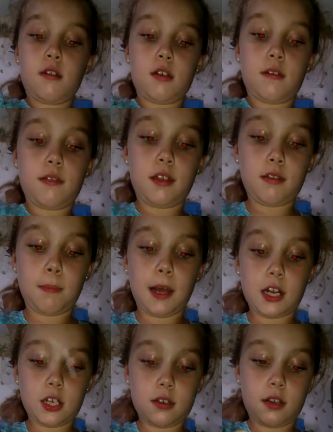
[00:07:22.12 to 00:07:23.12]
I don't know if this
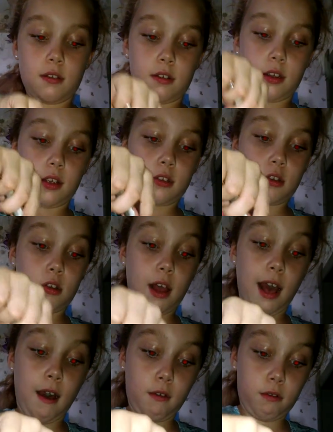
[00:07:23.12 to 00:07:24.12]
batch is going to like turn
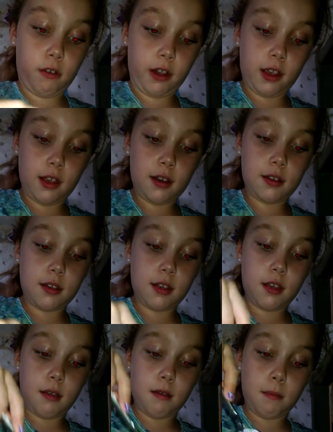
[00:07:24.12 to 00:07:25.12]
out right,
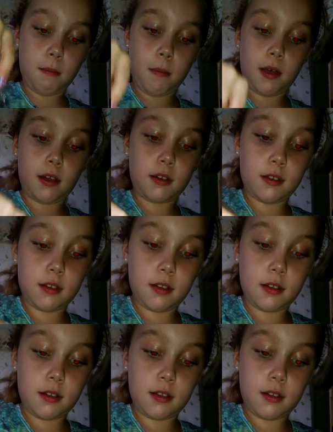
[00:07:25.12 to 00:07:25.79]
but